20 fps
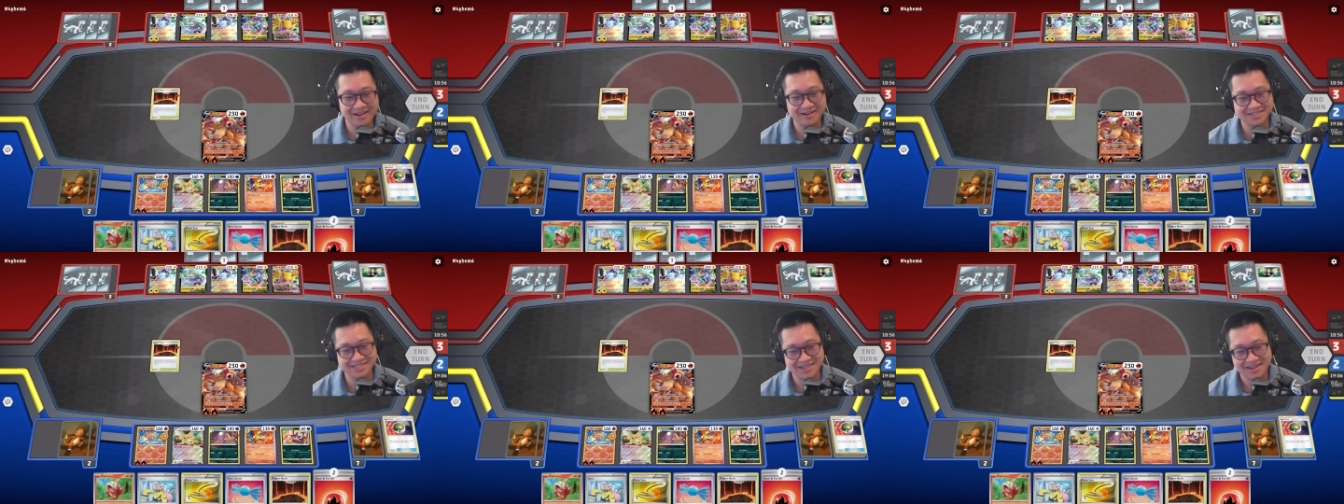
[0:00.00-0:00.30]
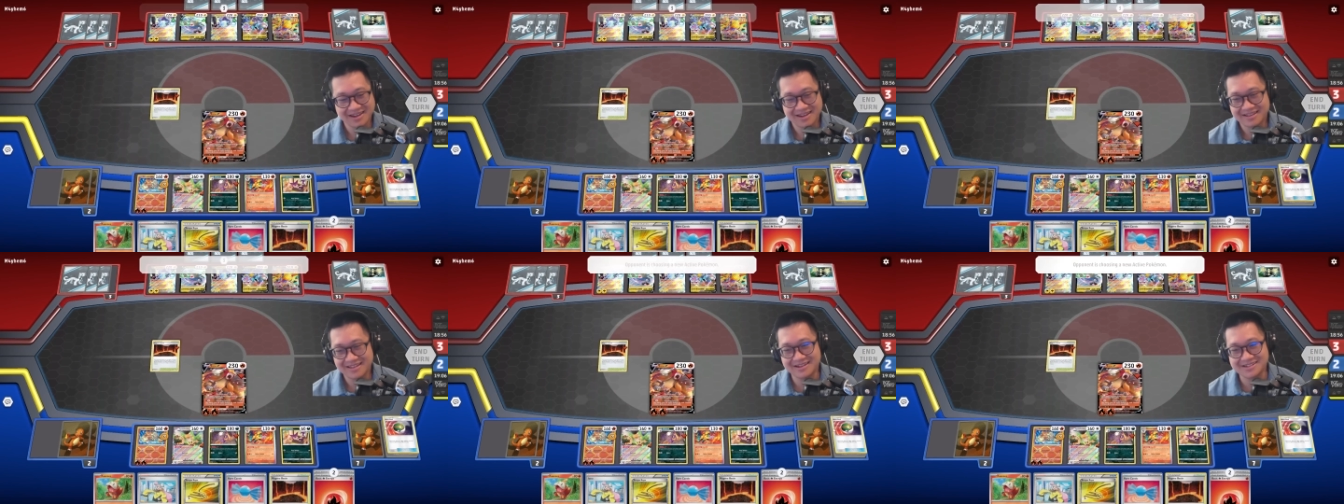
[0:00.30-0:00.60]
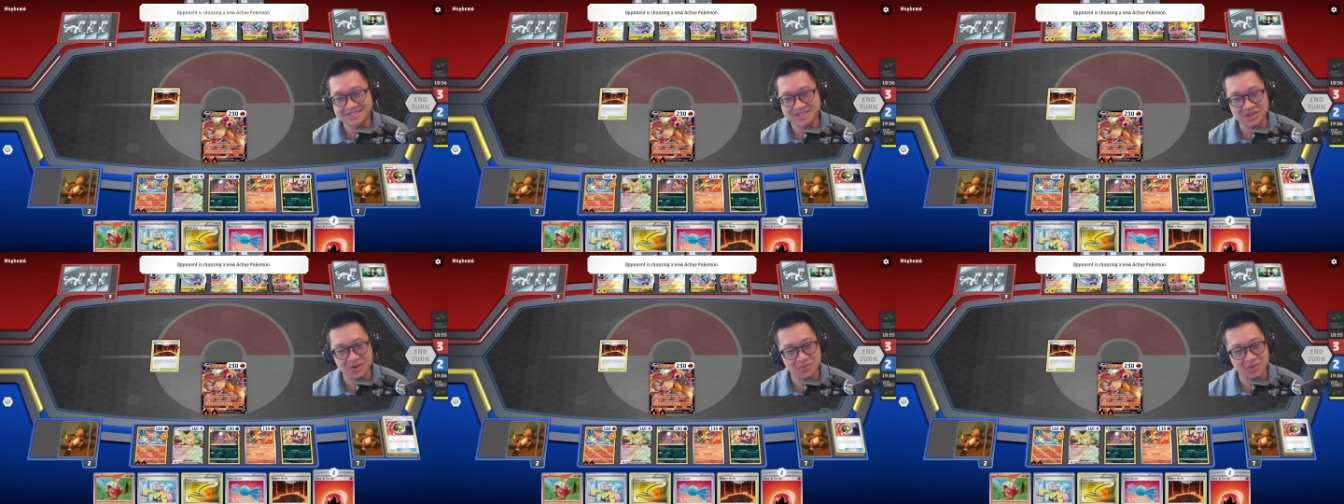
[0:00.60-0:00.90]
There's
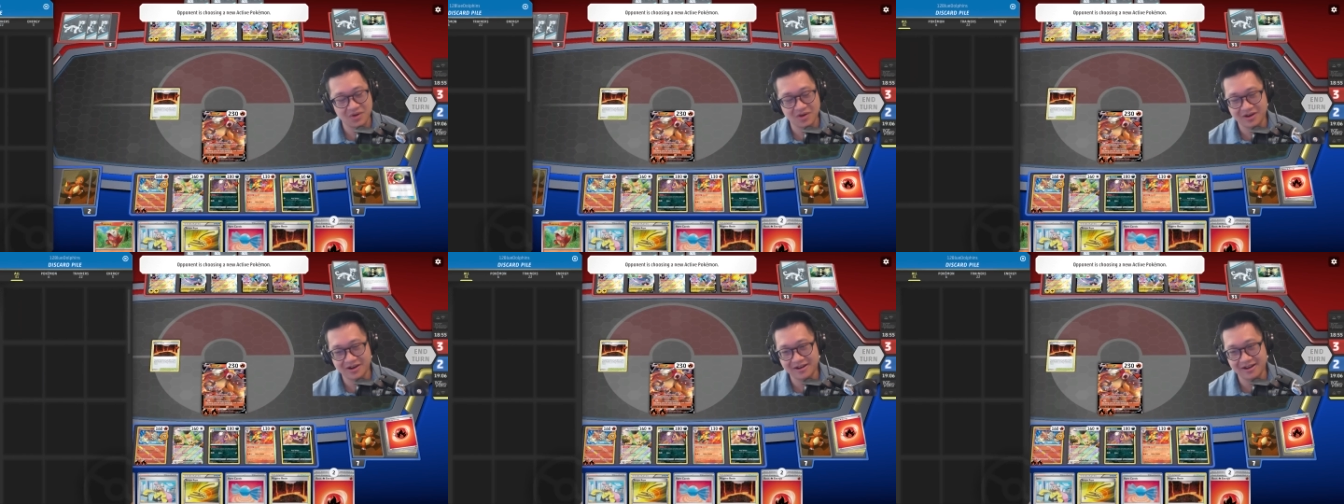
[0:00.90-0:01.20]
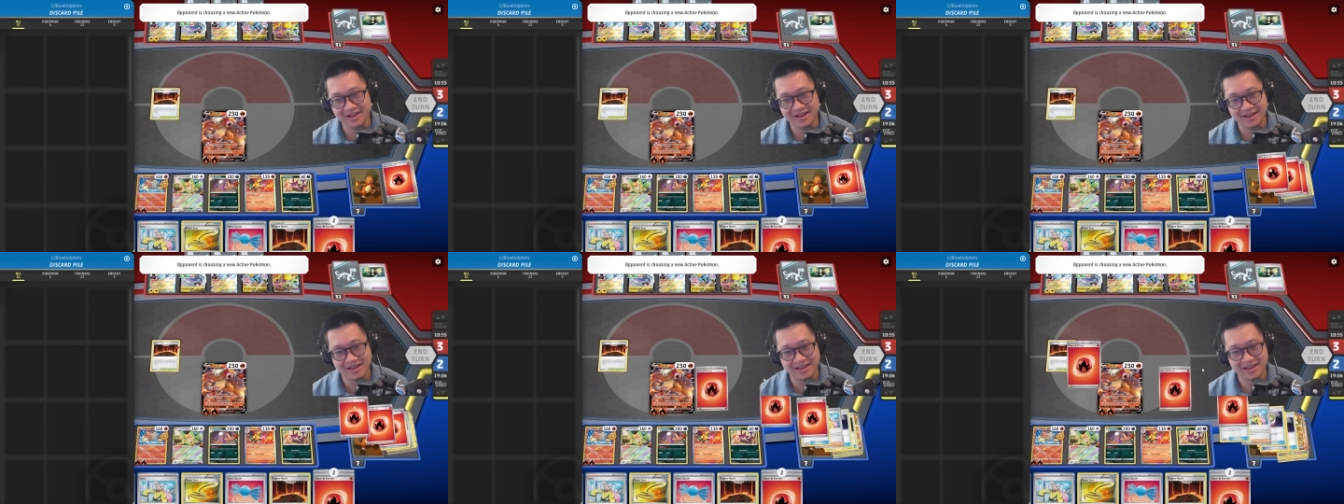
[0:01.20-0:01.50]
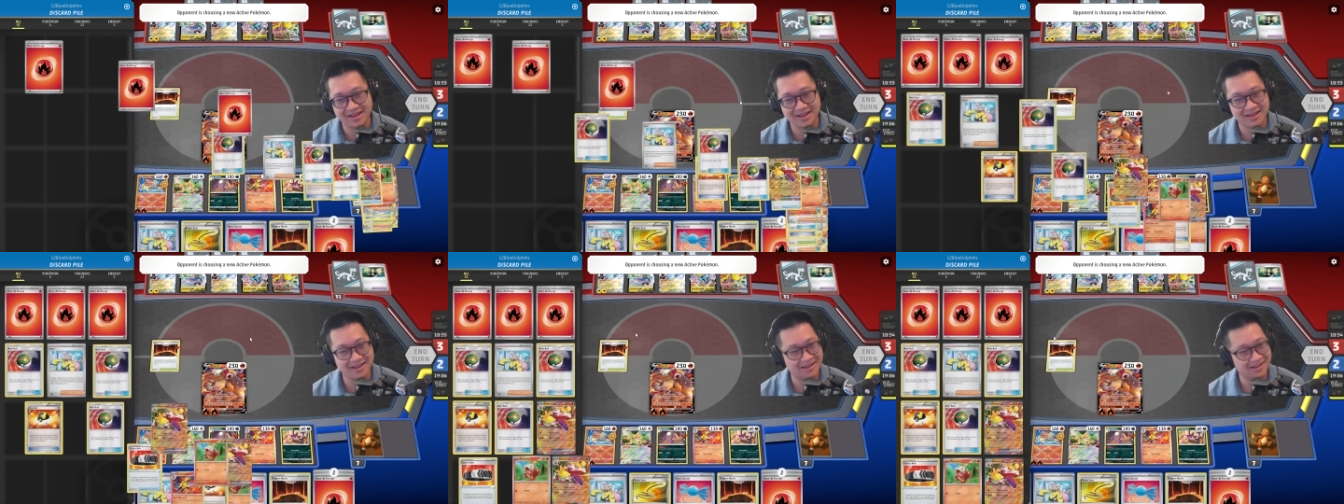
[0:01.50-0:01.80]
there's no more
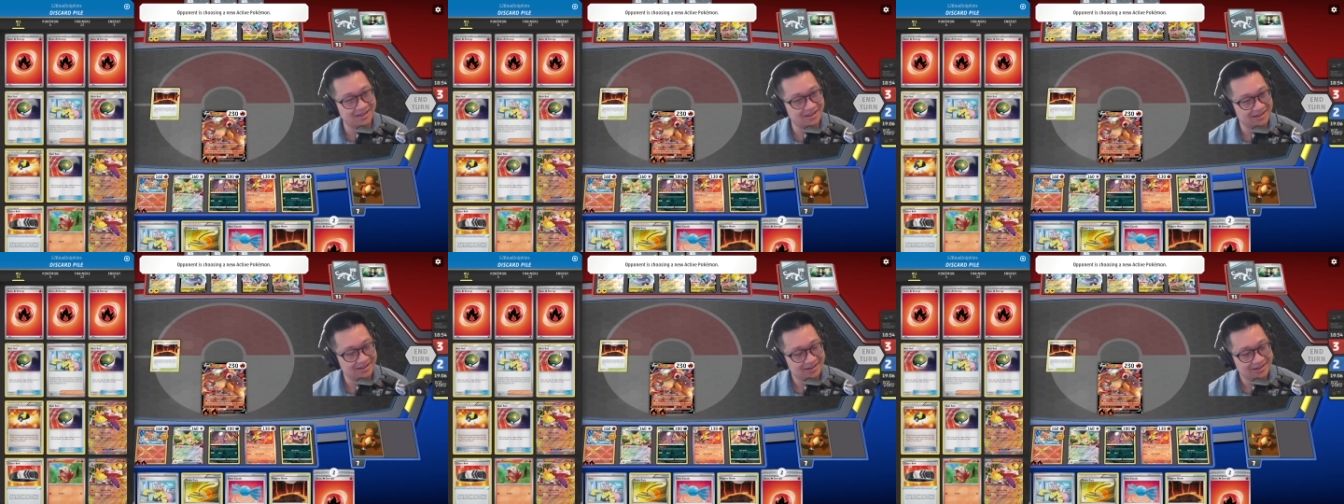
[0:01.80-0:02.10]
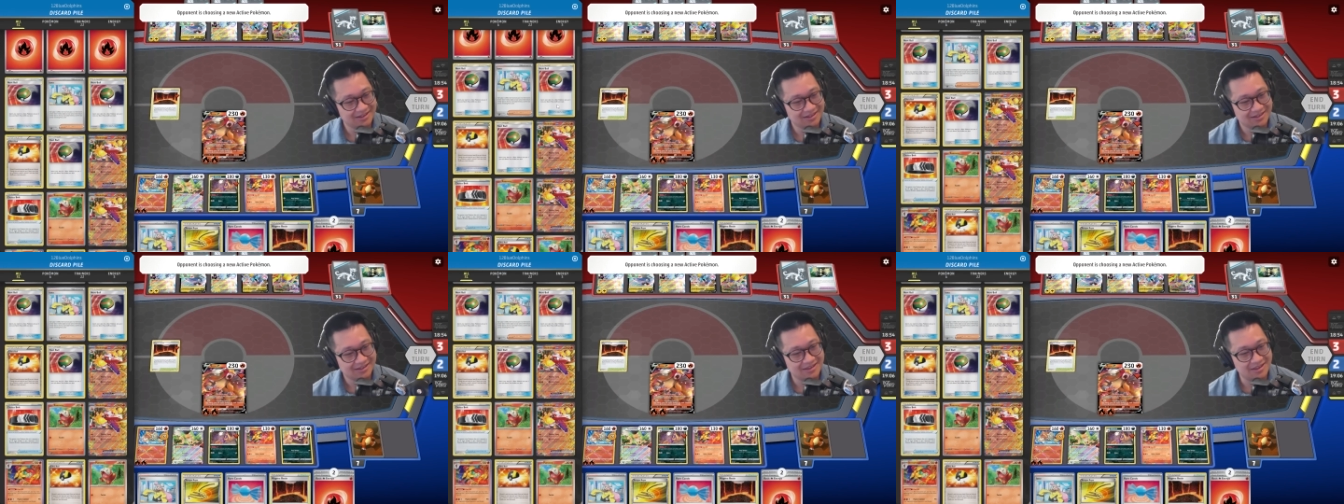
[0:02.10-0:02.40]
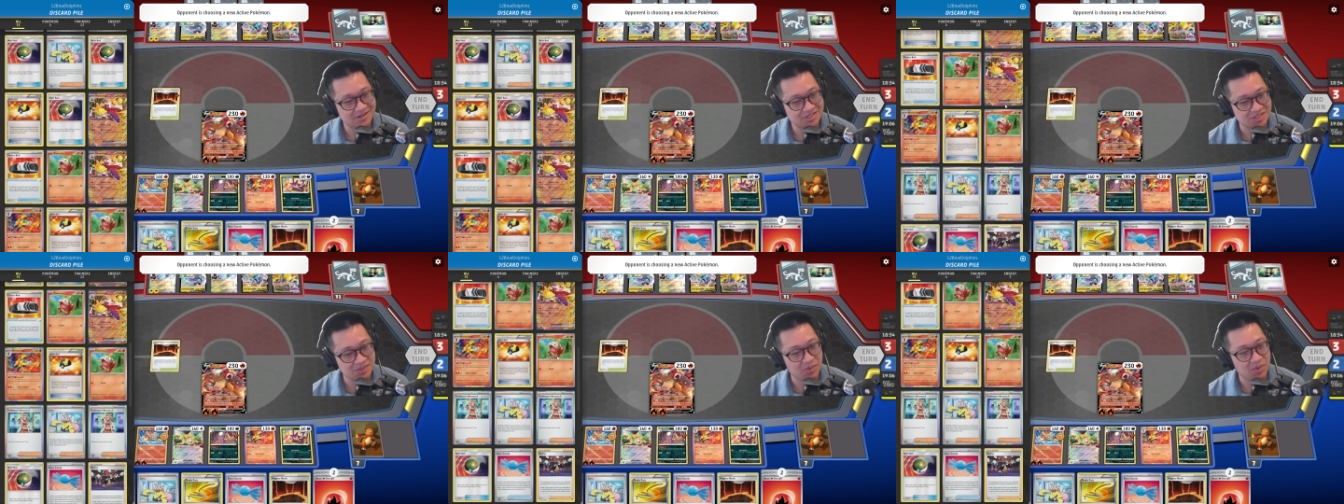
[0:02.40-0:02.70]
uh
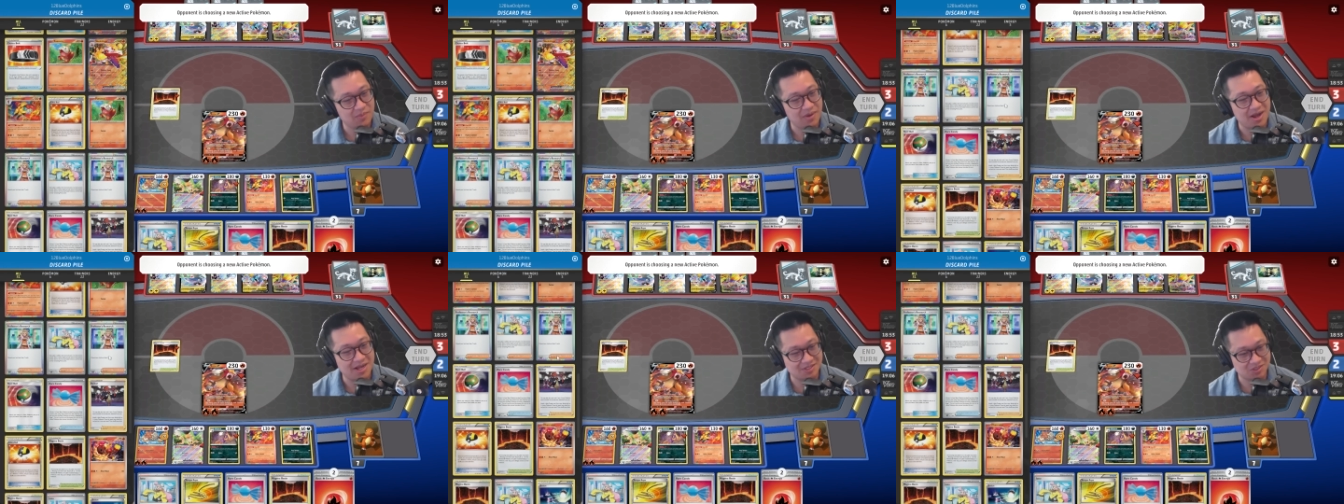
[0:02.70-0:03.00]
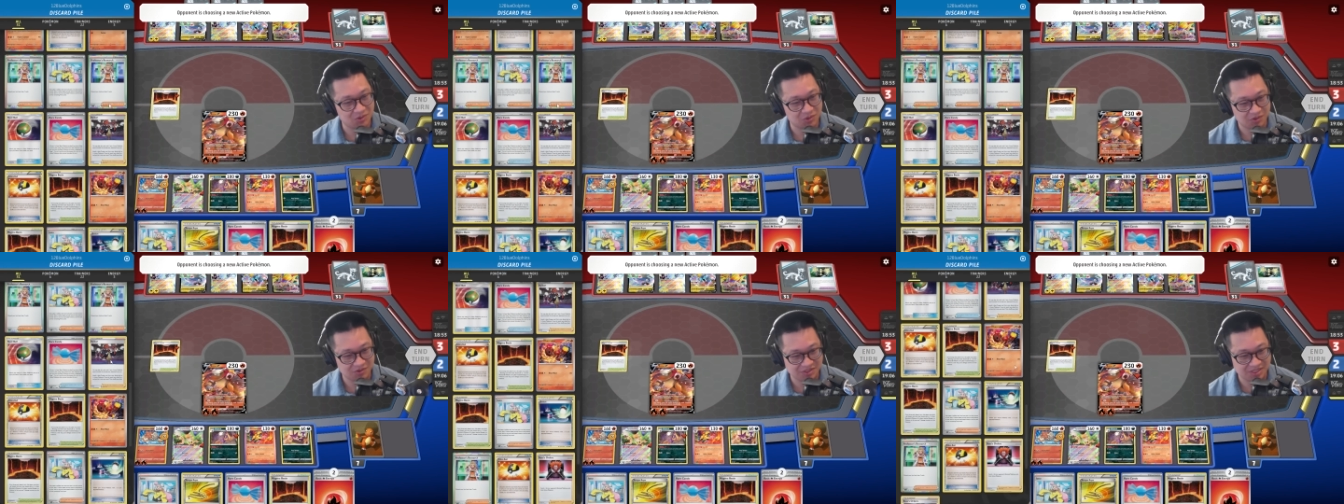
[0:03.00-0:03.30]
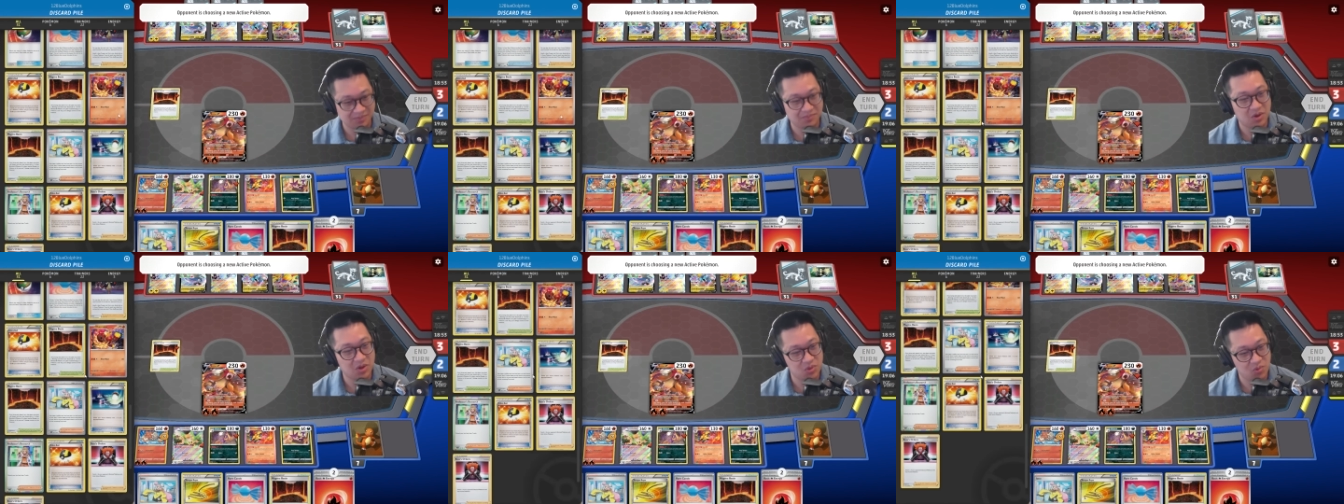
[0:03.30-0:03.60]
there's no more boss orders.
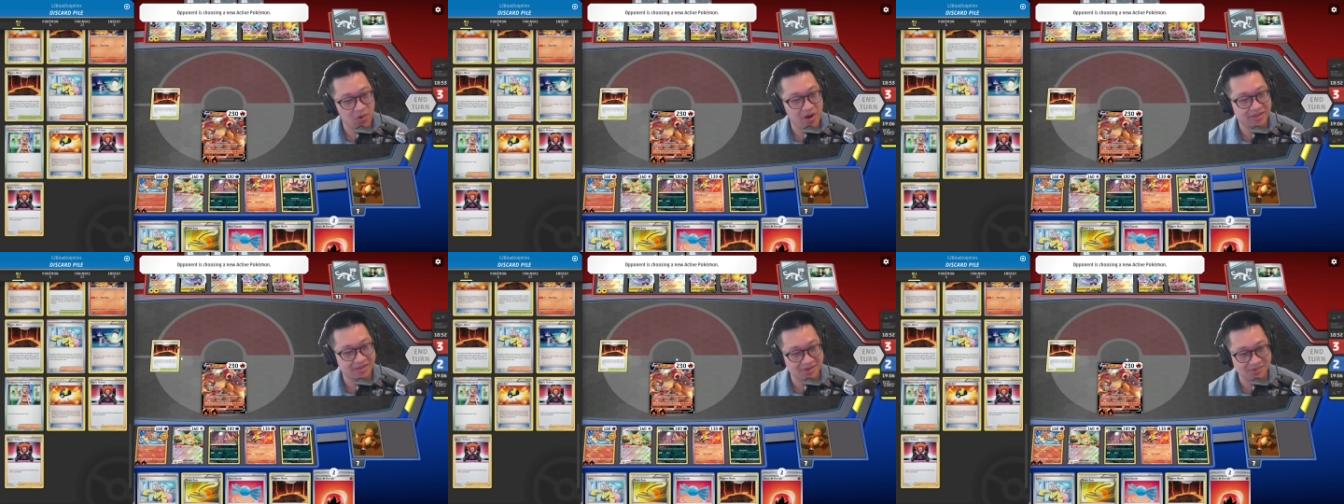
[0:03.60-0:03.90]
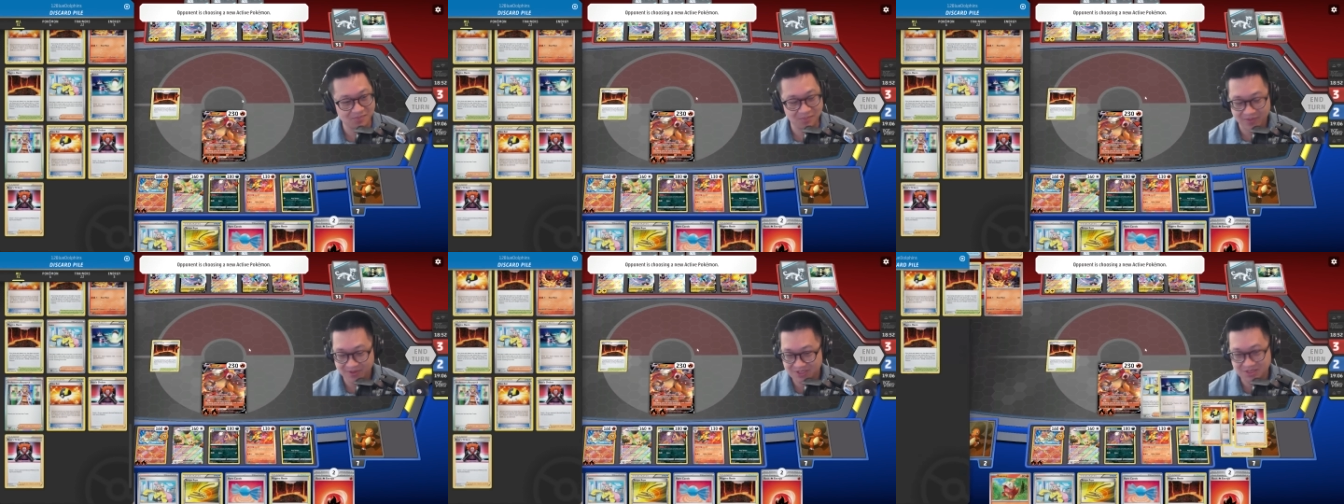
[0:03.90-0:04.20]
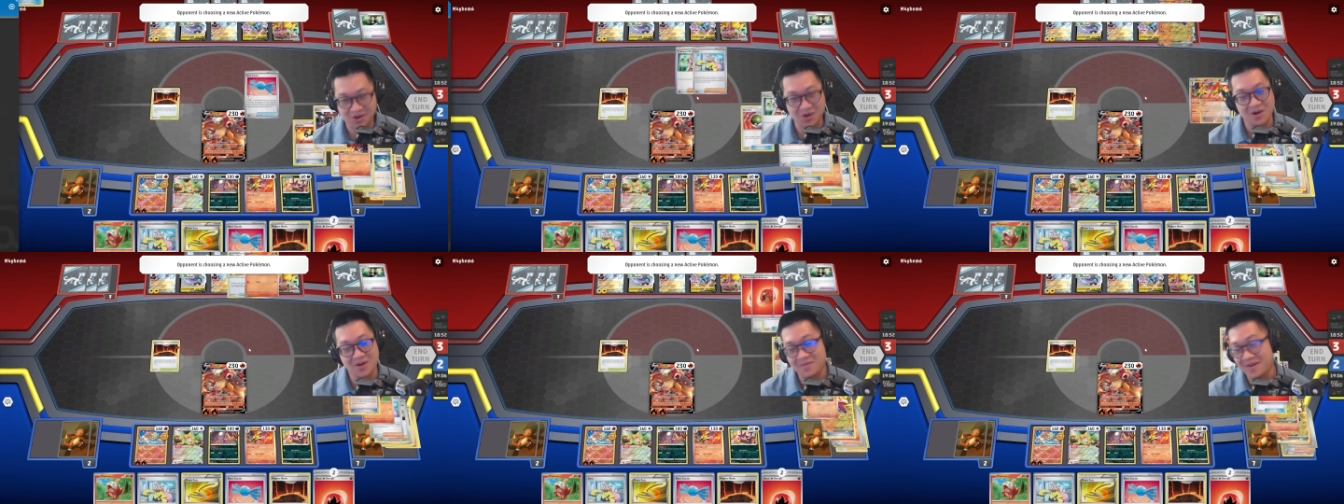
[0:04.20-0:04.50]
They both were at the
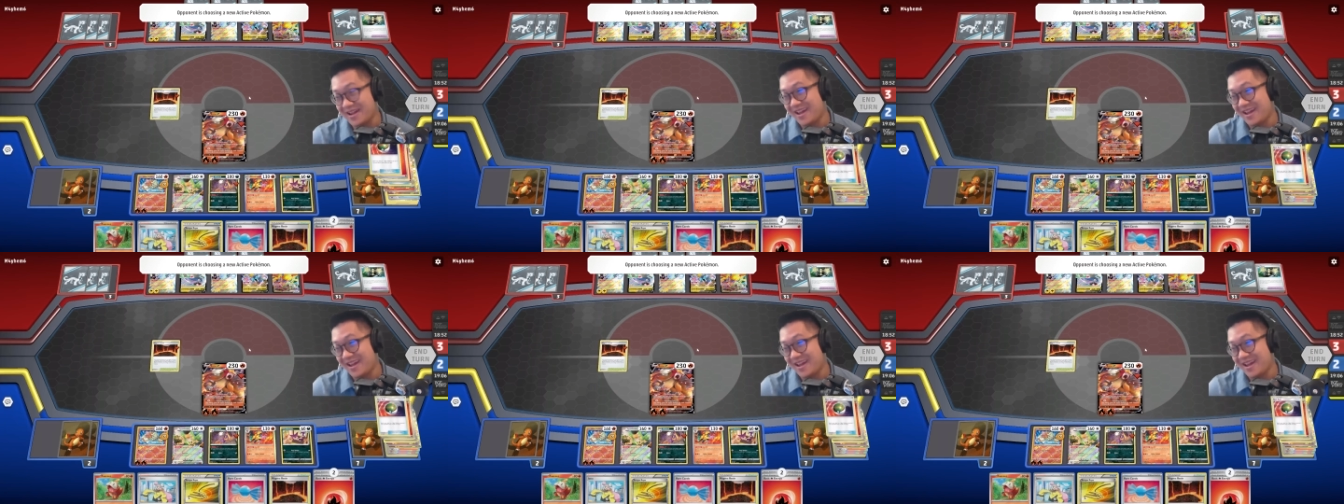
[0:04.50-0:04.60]
start of my